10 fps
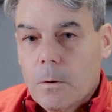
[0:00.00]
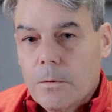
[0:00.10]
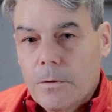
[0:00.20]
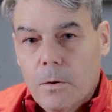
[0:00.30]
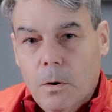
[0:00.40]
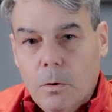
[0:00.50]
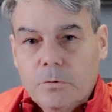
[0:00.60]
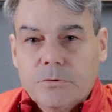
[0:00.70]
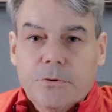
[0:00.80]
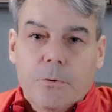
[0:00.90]
or the
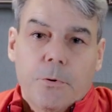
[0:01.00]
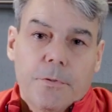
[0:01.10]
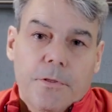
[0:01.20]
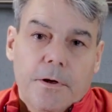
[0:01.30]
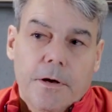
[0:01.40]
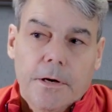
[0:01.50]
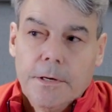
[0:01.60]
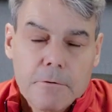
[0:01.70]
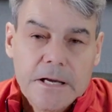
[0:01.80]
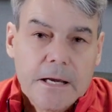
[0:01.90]
holes or the
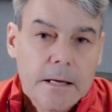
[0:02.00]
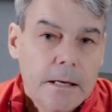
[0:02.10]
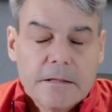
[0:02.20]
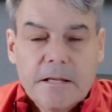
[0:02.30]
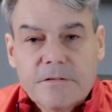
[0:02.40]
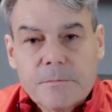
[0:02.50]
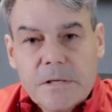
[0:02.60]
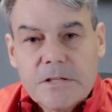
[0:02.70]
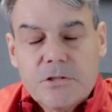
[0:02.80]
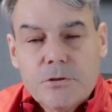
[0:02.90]
wick that they
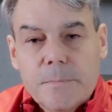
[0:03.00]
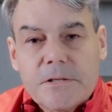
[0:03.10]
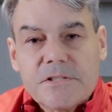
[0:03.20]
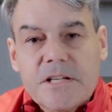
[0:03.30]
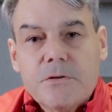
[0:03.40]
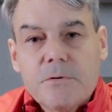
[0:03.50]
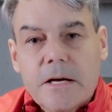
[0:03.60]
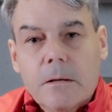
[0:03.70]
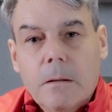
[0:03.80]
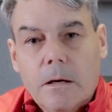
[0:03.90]
sometimes use because they do
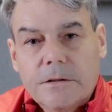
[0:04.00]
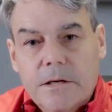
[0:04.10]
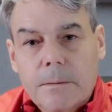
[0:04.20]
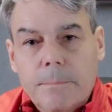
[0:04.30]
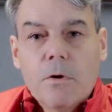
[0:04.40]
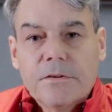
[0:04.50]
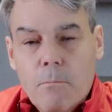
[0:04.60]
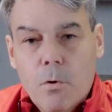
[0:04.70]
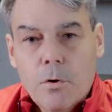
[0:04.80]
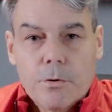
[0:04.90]
get clogged up with
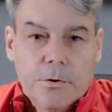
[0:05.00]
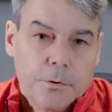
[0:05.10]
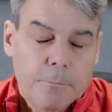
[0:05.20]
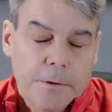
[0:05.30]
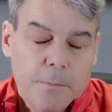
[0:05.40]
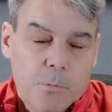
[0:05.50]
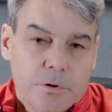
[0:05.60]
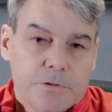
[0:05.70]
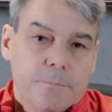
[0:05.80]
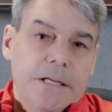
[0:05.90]
mortar when the
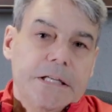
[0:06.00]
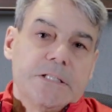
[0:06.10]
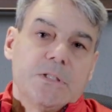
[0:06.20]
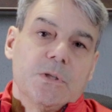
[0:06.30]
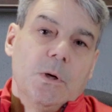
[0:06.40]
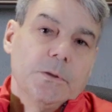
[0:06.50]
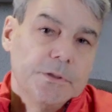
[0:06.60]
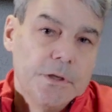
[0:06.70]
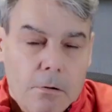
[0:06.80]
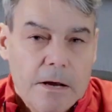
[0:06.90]
mortar is being
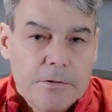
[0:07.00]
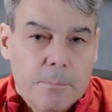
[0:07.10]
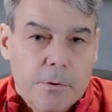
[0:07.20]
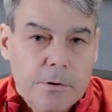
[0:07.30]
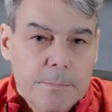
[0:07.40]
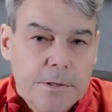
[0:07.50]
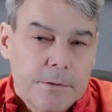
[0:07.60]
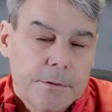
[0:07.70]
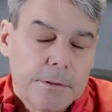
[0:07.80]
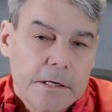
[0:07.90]
installed around the
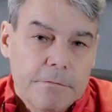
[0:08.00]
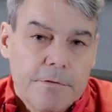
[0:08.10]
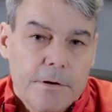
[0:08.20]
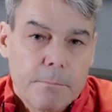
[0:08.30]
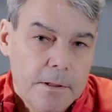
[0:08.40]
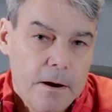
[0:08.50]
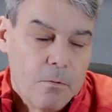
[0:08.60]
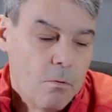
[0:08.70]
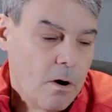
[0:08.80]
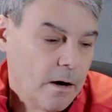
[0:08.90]
perimeter of the
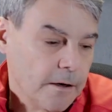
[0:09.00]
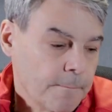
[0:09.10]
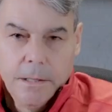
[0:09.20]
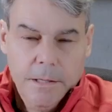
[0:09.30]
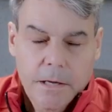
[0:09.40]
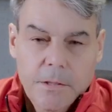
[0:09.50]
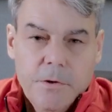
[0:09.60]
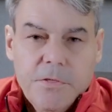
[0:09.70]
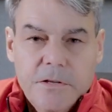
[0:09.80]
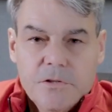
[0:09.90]
block wall. The
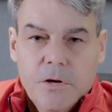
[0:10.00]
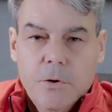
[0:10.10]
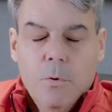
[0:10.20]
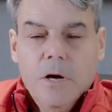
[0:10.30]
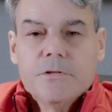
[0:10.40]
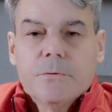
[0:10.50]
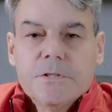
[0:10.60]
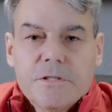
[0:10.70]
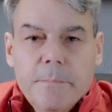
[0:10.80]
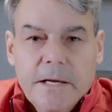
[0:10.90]
other things you want to
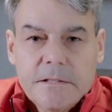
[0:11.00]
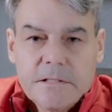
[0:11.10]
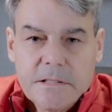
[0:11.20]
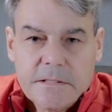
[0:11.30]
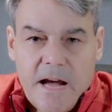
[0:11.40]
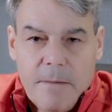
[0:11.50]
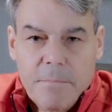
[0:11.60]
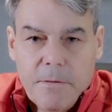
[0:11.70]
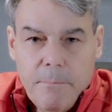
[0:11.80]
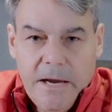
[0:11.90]
inspect is the top
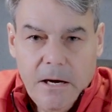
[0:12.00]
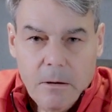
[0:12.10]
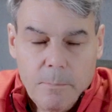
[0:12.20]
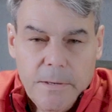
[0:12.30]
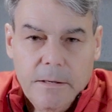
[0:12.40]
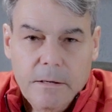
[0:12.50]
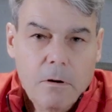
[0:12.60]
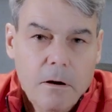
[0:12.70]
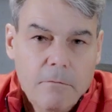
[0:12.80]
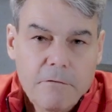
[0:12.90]
of the parapet
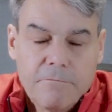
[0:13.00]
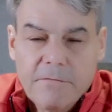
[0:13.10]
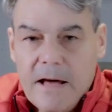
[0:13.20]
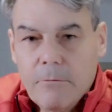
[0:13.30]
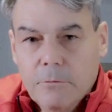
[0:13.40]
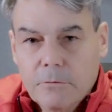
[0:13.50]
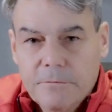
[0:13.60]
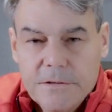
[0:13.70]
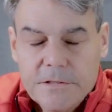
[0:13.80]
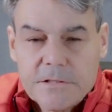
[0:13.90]
of a flat roof,
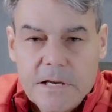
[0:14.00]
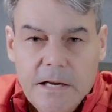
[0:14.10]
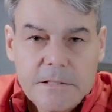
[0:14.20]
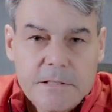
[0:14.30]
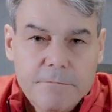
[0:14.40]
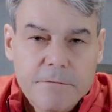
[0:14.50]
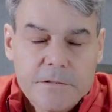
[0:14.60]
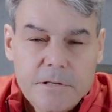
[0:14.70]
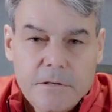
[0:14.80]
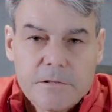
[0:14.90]
in this case if
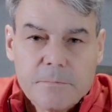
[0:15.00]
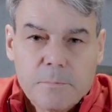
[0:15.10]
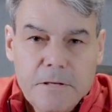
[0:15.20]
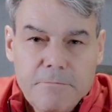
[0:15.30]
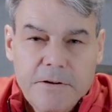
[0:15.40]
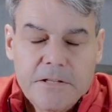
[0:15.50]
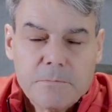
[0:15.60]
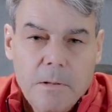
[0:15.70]
it's a split face